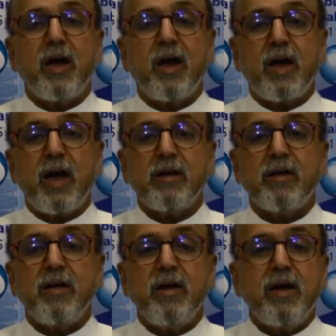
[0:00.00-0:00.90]
Again,
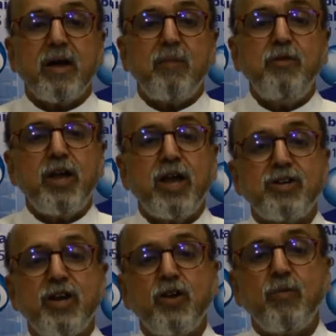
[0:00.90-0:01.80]

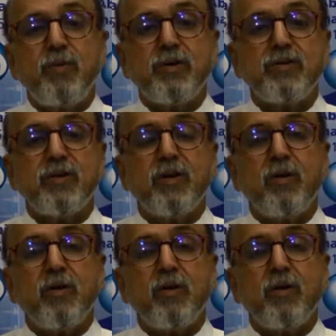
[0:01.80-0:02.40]
communication equipment,